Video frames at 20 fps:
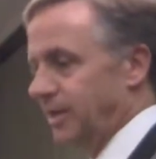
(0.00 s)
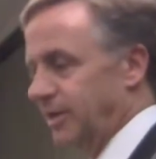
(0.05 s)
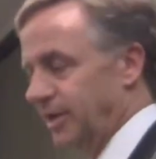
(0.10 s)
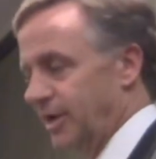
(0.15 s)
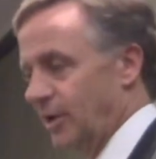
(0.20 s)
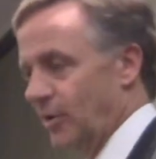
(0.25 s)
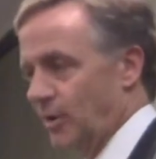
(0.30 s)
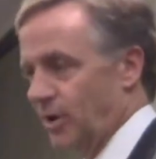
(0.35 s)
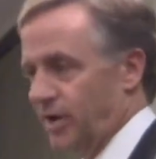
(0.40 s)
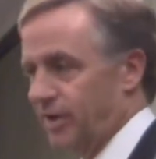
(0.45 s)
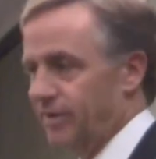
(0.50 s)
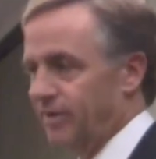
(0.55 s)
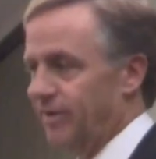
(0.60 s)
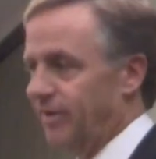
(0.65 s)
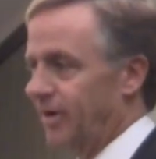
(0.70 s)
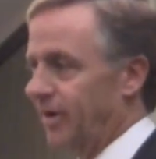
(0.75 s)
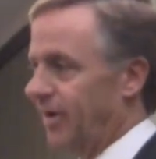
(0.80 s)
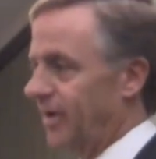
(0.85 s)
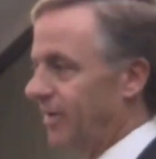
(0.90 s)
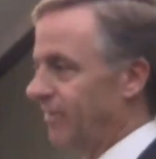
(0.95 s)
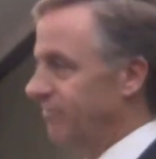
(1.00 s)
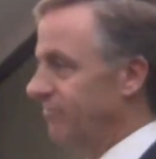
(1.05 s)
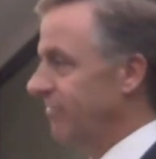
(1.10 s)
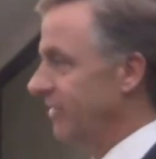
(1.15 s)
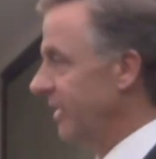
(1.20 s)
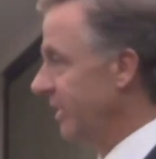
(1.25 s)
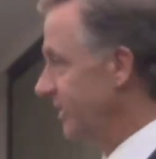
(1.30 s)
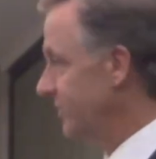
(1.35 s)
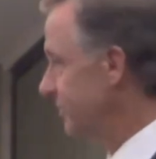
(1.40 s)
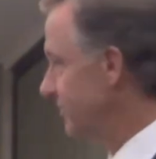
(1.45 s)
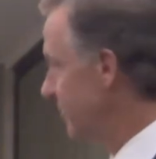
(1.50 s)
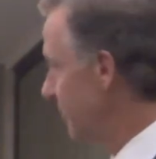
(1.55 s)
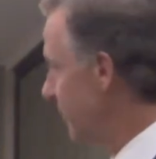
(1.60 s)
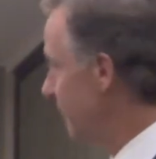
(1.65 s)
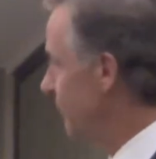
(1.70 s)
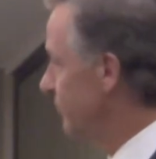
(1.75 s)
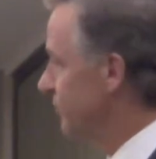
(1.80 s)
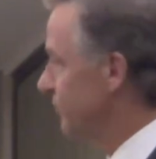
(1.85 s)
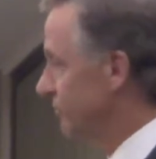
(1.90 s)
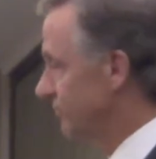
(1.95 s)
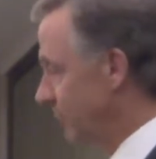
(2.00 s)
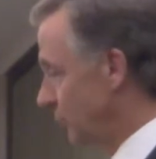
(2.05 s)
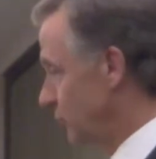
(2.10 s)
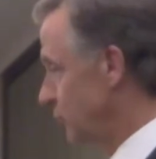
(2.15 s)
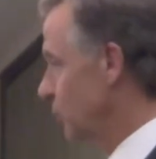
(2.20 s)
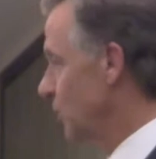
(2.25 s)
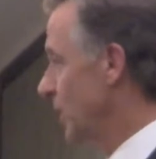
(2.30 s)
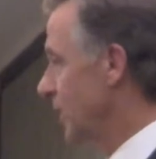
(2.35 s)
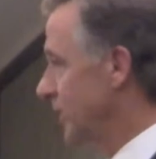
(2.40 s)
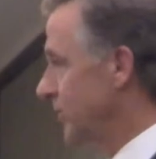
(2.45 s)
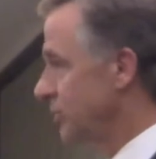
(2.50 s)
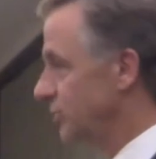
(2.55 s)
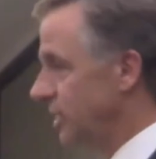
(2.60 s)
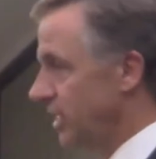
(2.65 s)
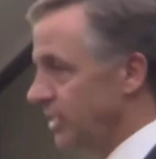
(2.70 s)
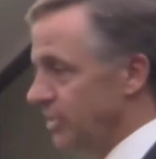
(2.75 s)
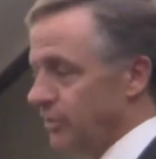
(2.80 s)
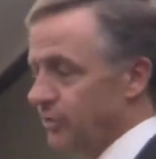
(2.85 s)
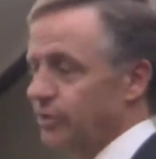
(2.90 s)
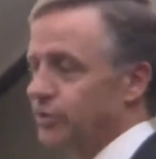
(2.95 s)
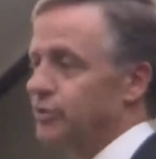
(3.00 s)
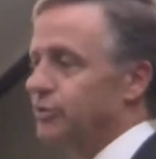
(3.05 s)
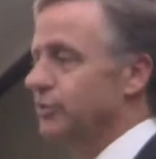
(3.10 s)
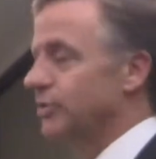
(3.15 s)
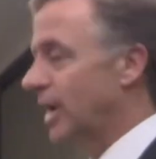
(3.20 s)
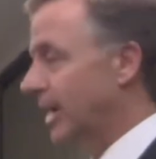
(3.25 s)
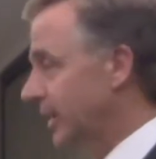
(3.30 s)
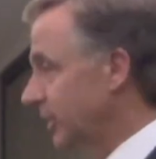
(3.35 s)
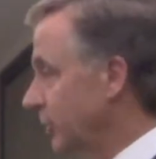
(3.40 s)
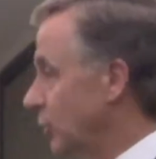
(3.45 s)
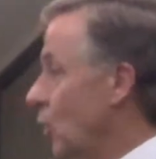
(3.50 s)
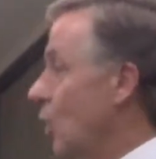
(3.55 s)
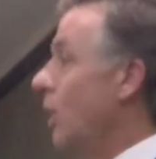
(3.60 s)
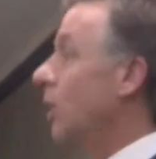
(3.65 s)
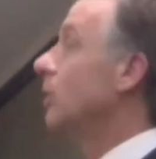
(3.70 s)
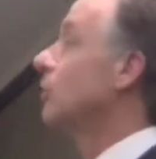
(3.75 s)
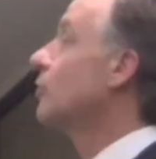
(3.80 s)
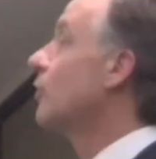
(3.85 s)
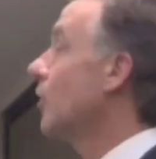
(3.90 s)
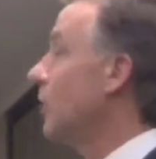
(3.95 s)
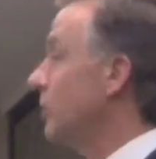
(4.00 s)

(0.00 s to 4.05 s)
FedEx in Memphis or Volkswagen in Chattanooga, I can go all